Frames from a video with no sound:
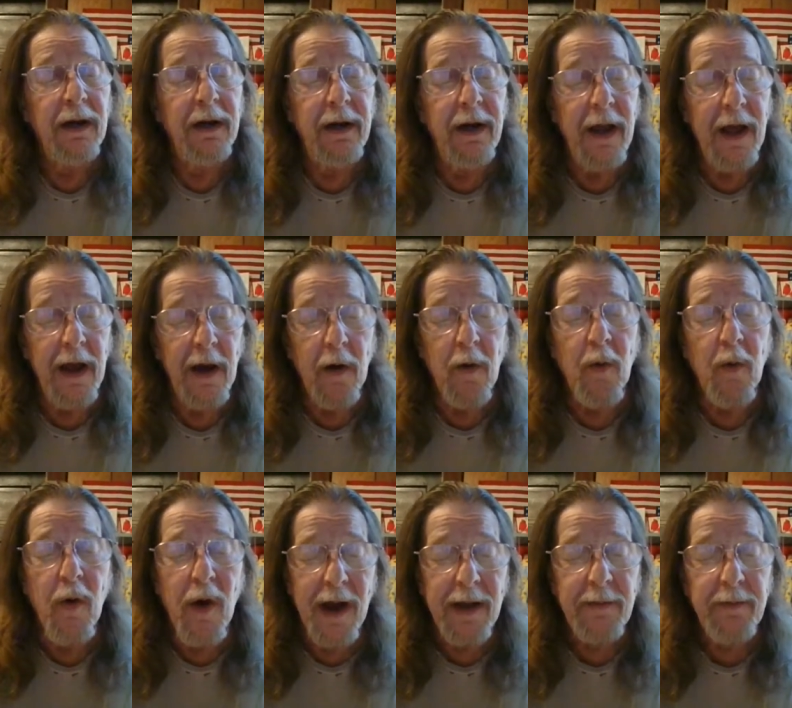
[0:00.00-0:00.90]
Now,
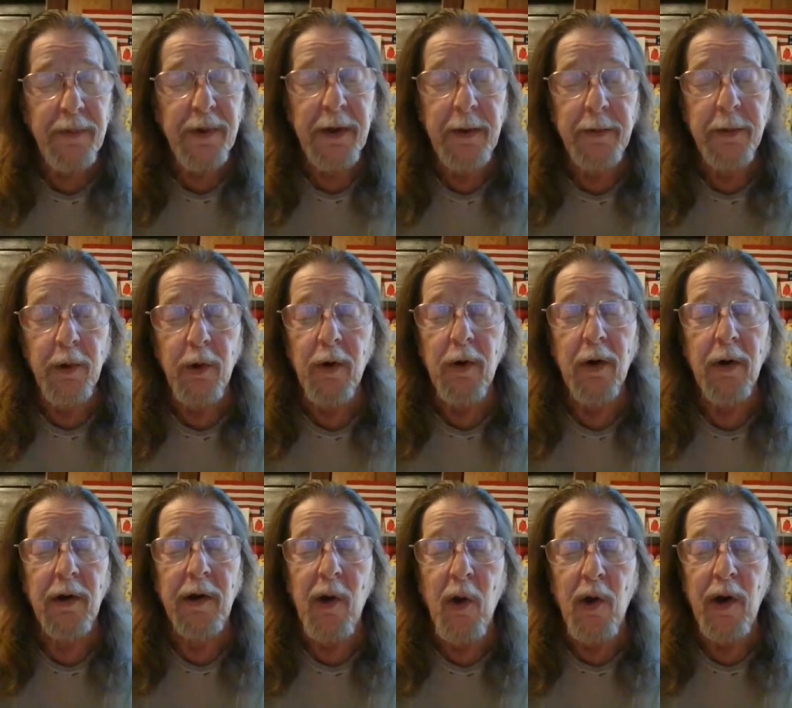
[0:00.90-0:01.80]
white people
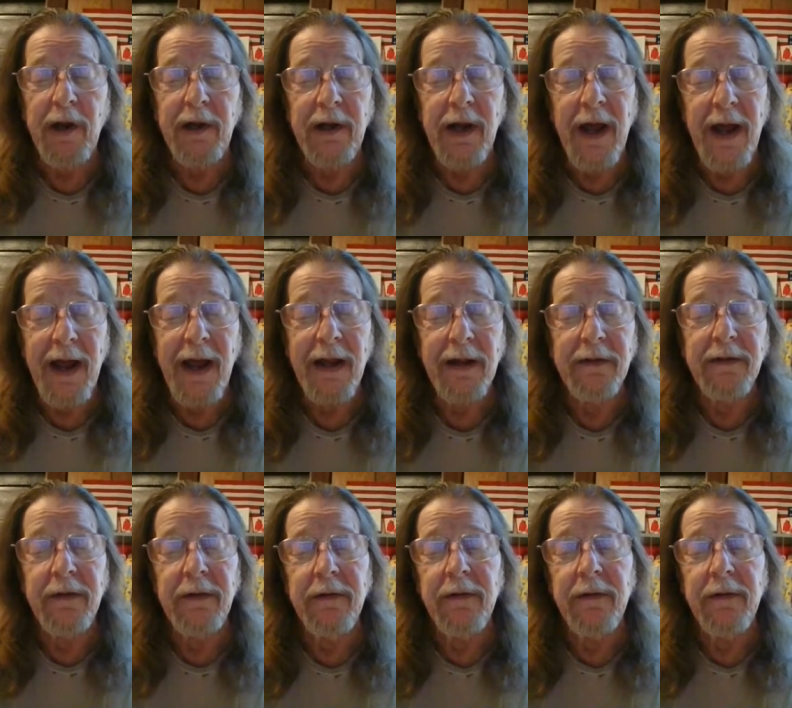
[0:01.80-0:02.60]
are going to